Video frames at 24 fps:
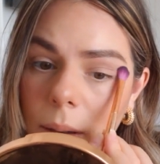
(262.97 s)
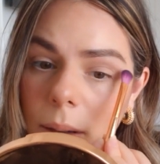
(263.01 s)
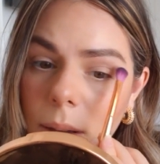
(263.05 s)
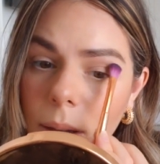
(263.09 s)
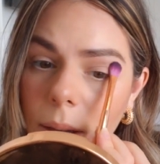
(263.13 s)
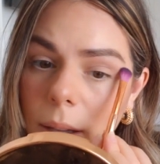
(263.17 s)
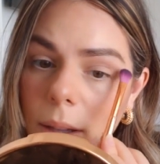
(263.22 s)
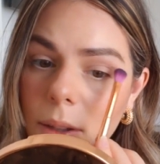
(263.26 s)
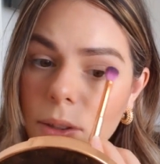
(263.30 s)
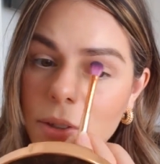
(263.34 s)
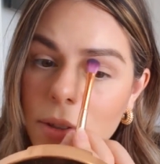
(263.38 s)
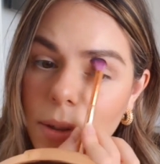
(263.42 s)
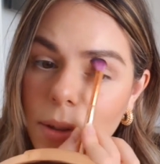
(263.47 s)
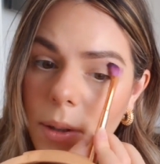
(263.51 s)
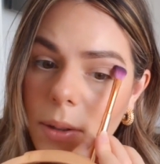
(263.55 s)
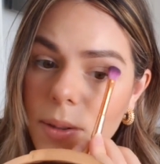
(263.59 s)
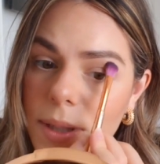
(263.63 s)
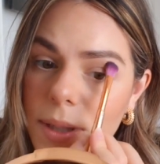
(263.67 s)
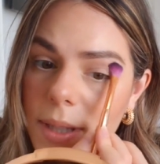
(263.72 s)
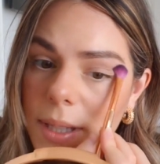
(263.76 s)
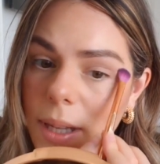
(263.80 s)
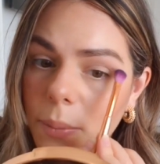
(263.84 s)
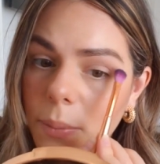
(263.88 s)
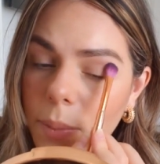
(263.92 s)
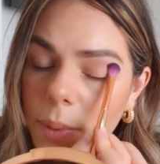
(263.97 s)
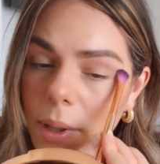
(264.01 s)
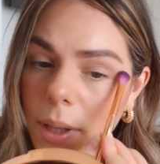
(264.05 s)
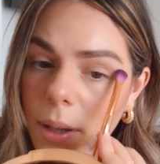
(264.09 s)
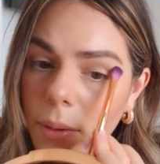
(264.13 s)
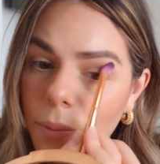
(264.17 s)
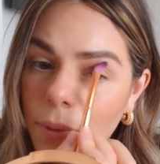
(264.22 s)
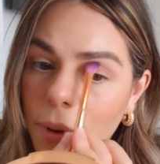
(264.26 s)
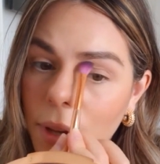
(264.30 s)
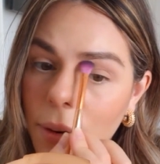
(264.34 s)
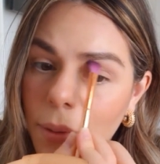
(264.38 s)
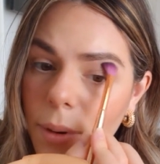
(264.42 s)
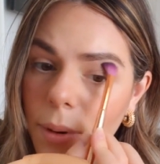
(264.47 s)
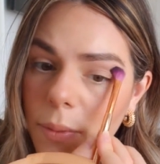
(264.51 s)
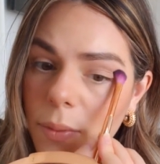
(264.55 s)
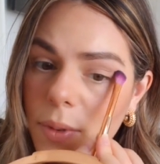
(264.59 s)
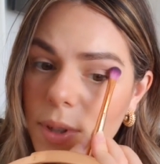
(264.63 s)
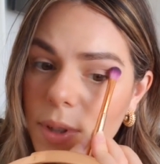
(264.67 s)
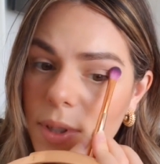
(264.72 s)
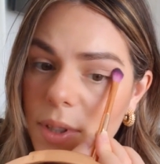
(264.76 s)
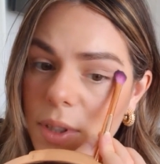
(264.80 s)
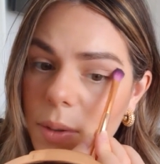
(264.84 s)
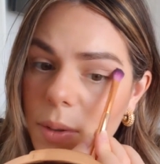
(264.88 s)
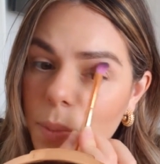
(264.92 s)
it's not something very
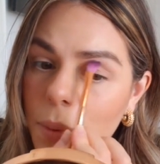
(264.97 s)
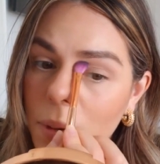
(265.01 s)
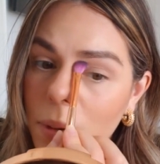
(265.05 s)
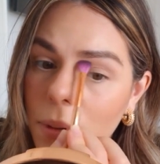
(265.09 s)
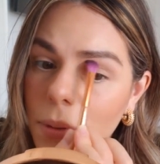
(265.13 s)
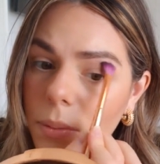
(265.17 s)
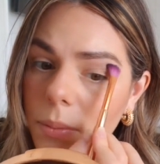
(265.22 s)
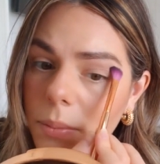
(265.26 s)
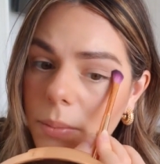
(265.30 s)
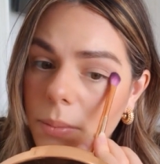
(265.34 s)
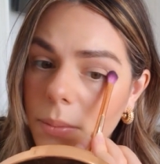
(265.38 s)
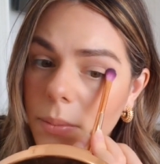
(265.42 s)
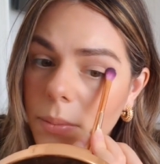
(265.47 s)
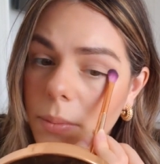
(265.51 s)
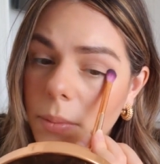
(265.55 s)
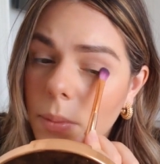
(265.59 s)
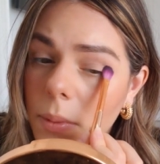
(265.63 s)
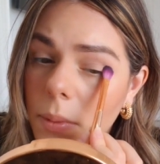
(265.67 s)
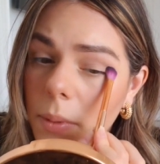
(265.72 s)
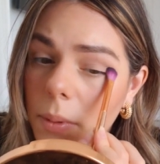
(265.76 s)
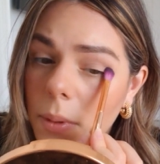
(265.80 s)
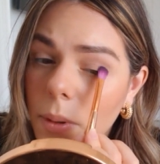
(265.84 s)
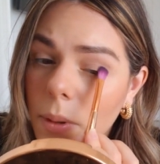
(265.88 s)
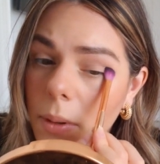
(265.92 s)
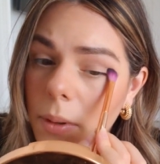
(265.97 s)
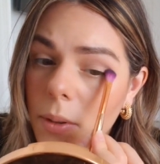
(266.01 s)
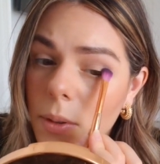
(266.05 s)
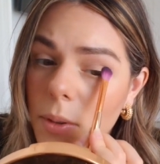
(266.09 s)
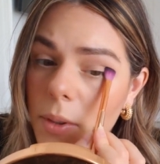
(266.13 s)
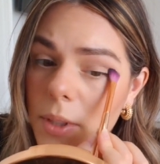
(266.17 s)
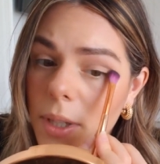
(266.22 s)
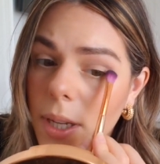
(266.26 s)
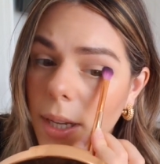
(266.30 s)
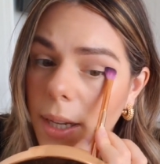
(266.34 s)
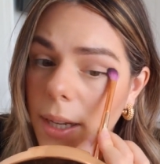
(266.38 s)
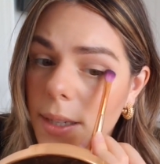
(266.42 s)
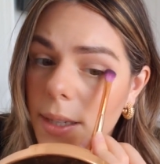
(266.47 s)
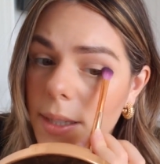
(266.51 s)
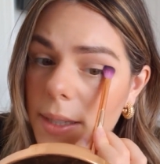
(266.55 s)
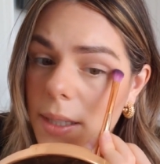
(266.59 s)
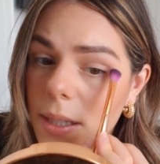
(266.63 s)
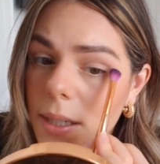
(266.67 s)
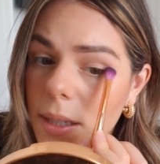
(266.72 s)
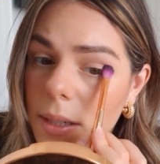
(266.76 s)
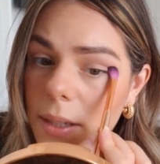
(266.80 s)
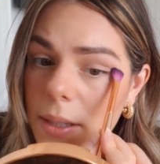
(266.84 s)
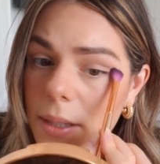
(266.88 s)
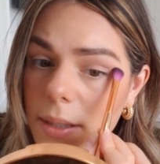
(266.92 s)
visible, because like I
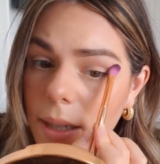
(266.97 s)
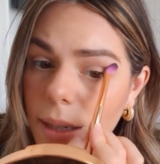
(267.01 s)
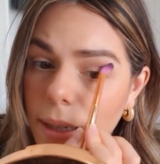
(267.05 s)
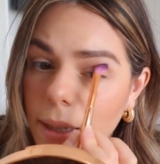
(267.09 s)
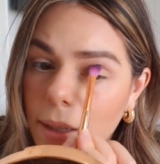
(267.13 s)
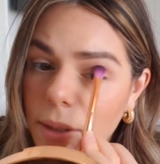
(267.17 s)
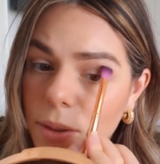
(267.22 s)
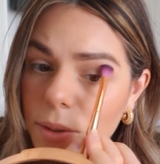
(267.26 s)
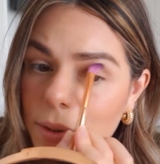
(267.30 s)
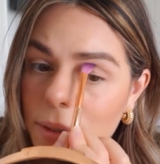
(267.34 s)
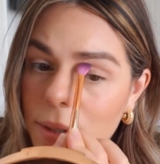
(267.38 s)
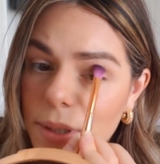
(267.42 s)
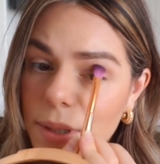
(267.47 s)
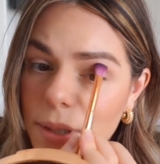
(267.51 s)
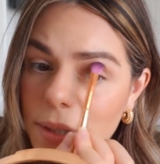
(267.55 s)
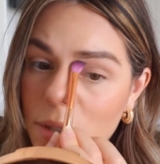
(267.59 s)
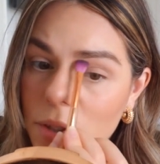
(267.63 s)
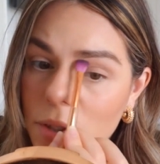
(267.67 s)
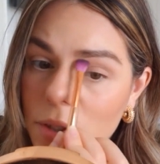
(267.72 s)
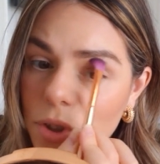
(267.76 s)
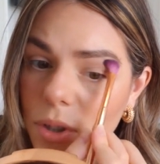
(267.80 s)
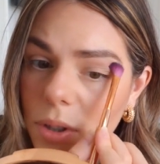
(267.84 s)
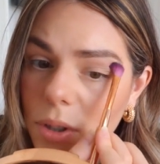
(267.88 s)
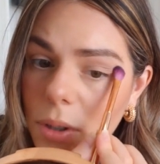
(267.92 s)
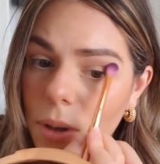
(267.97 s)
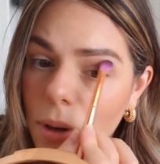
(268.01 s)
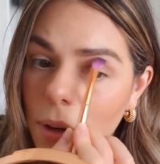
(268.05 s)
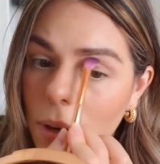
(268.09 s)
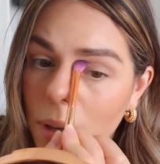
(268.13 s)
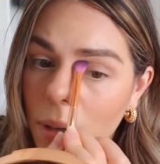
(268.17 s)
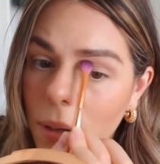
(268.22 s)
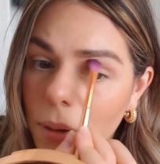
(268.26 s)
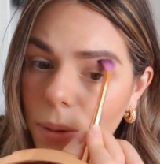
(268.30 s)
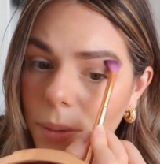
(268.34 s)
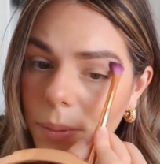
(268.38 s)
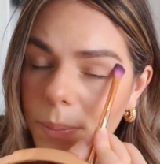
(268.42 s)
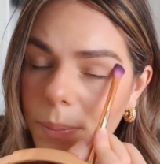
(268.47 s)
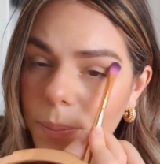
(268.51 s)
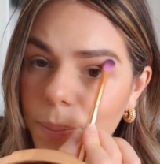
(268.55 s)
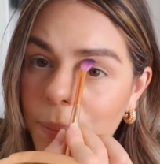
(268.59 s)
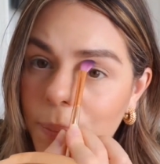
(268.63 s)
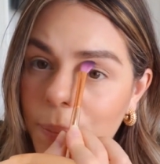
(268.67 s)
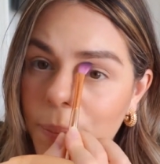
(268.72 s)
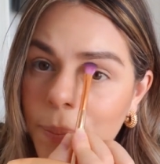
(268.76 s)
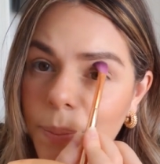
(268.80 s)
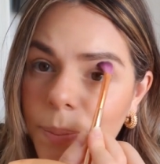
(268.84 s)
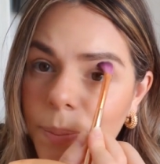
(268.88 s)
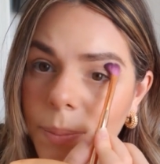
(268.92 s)
said, it's like a transition color.
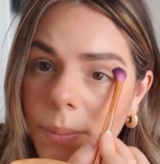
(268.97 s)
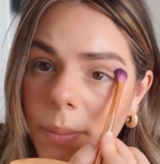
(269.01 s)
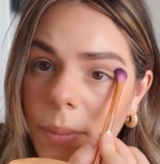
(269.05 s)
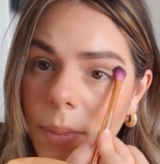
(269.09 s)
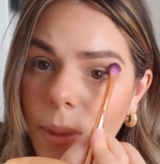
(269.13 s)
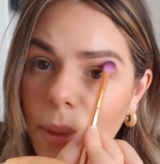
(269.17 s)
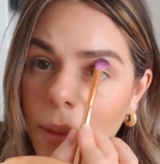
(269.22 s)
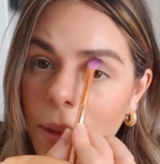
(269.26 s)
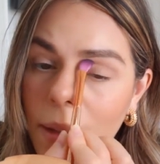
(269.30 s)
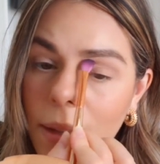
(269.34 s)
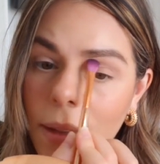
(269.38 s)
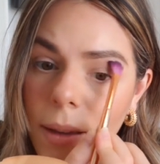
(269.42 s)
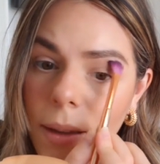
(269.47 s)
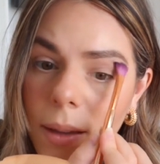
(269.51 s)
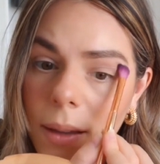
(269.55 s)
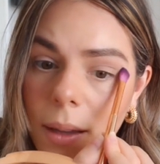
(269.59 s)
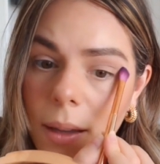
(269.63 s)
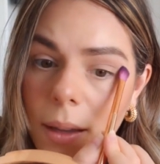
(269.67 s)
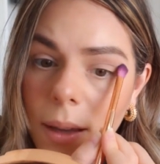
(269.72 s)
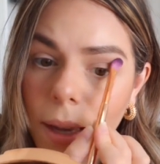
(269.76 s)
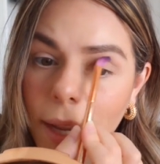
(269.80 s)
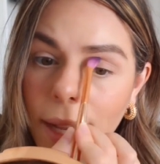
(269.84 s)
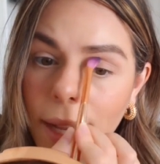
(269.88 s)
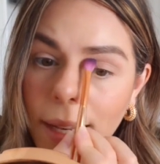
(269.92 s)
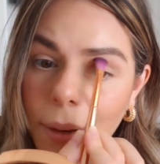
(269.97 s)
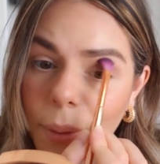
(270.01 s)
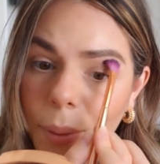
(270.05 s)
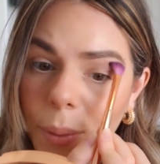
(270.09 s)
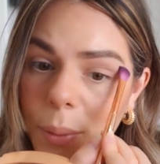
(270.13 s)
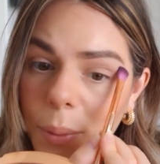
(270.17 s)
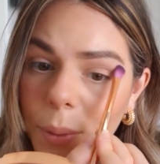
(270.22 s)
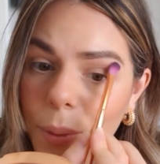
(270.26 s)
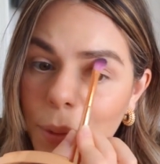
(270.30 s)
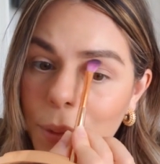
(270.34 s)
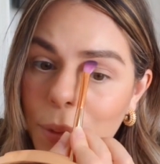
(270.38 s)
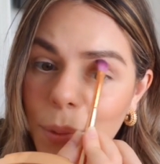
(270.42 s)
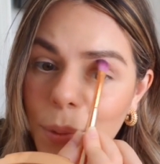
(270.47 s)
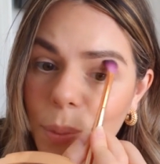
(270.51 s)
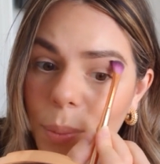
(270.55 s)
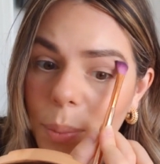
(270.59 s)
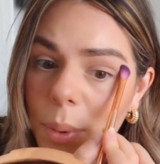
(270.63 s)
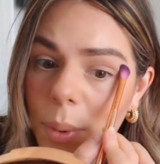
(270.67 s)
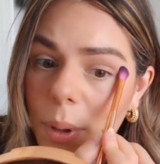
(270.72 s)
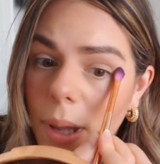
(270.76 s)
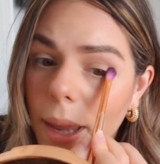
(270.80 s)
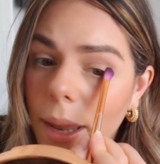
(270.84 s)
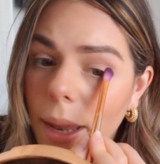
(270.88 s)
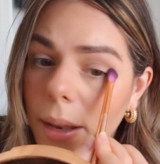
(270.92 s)
And I'm going to
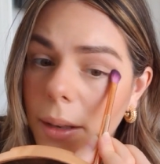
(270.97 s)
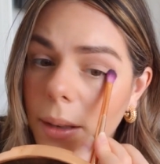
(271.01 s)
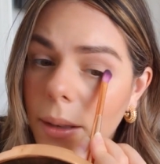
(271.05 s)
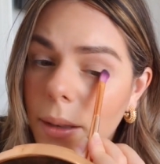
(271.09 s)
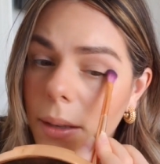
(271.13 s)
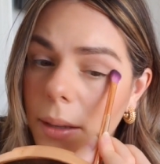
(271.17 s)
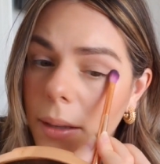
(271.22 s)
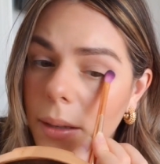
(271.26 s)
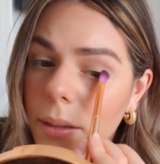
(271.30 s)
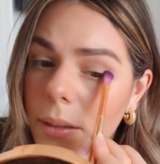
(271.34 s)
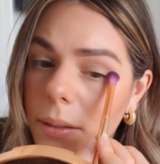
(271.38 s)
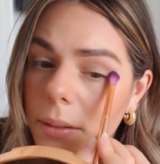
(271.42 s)
blend it,